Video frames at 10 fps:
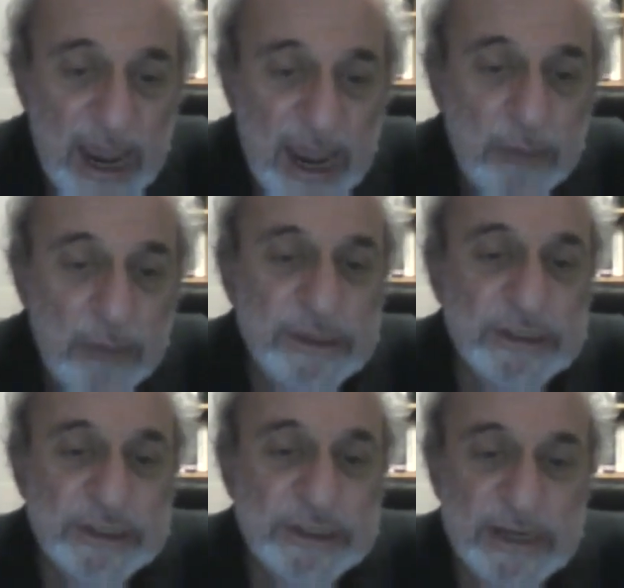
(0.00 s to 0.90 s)
And what
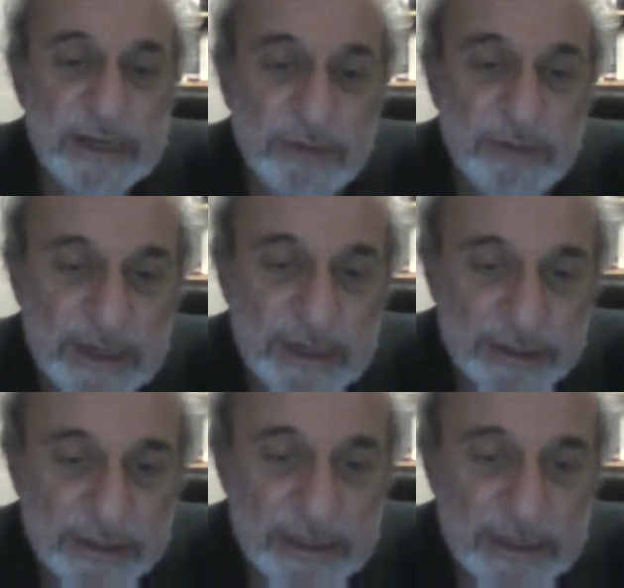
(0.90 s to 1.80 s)
he's saying really, I
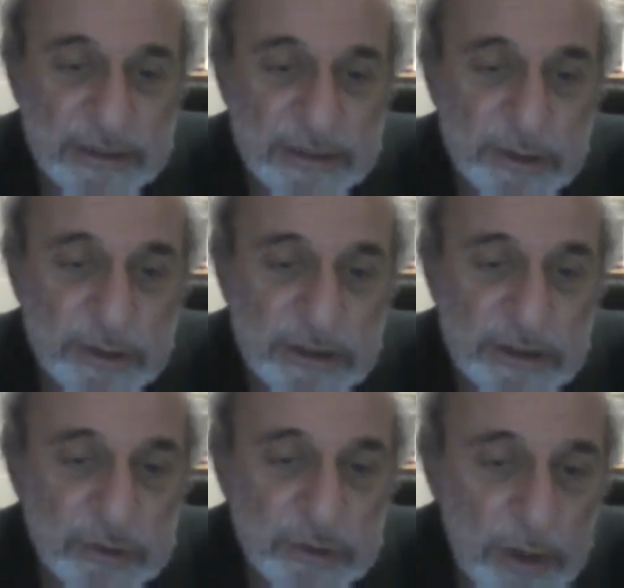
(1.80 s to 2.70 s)
think, is we can
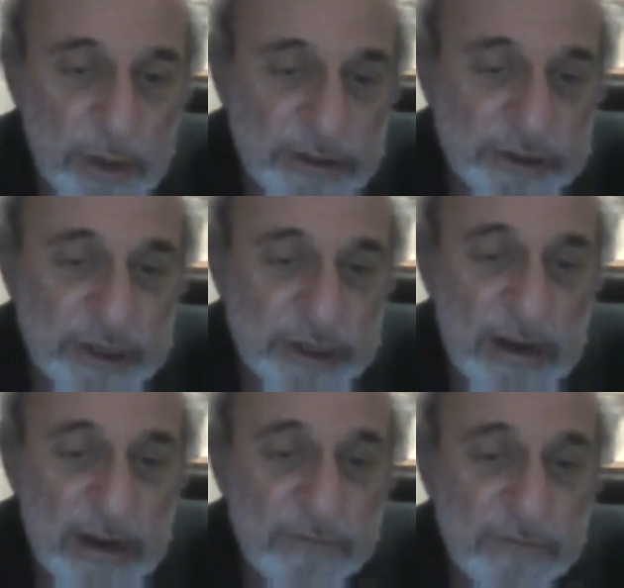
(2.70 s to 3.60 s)
use words
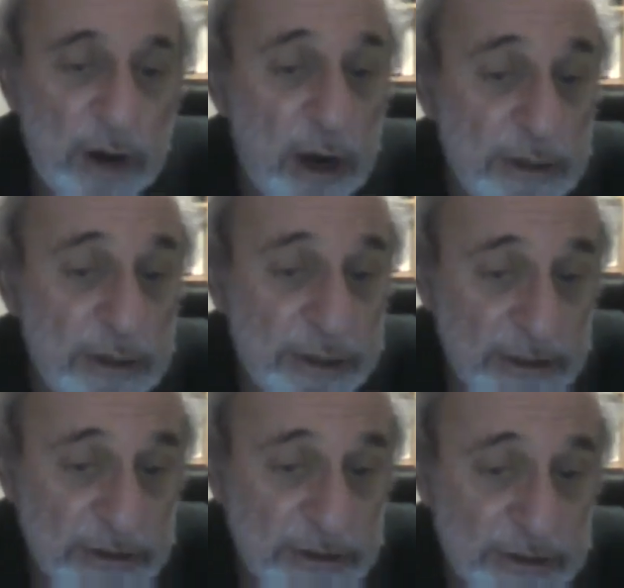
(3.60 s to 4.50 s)
for holy
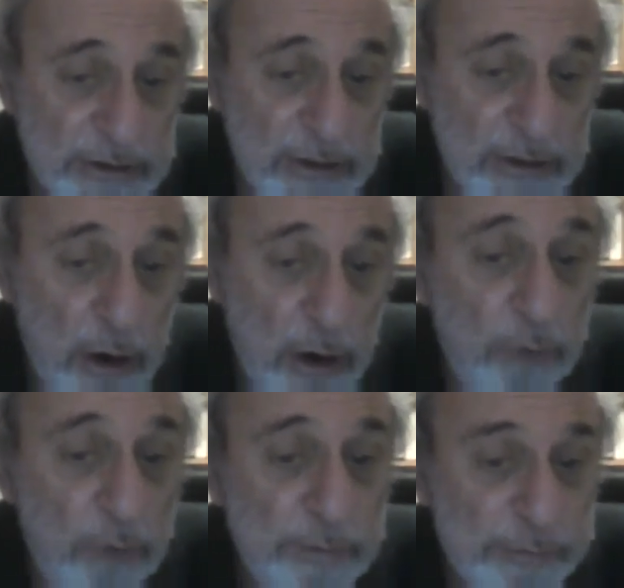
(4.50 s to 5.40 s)
things
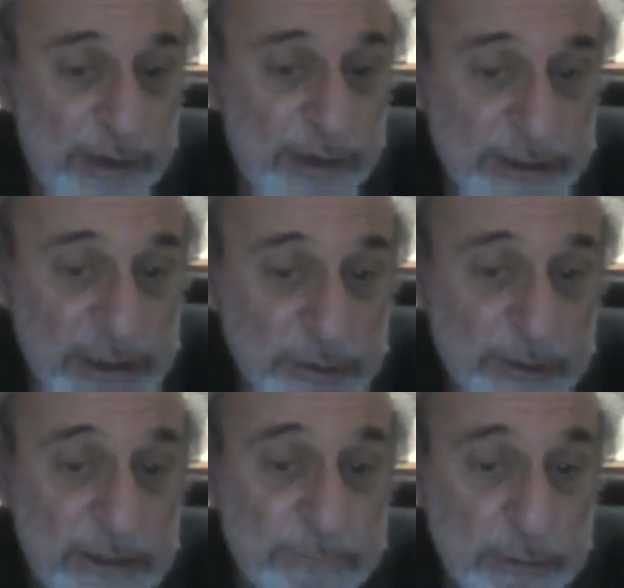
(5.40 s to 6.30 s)
or for profane things. We
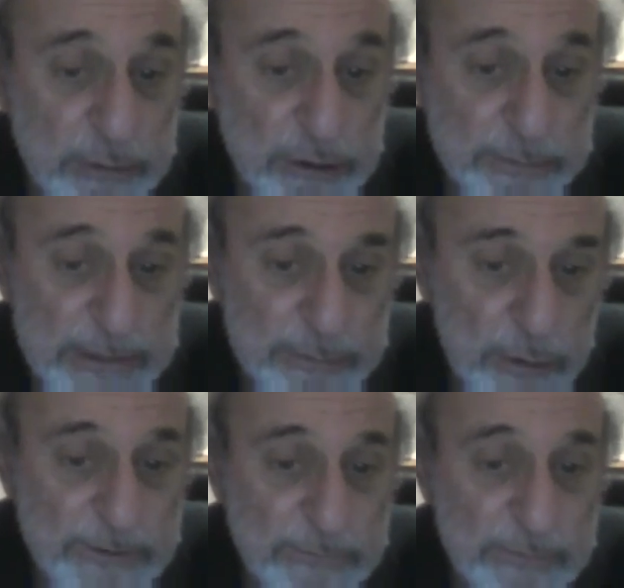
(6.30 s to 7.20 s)
can abuse people,
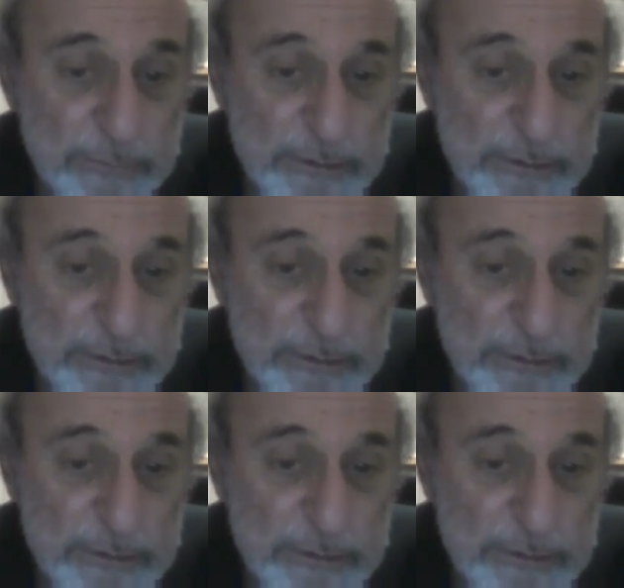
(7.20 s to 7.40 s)
we can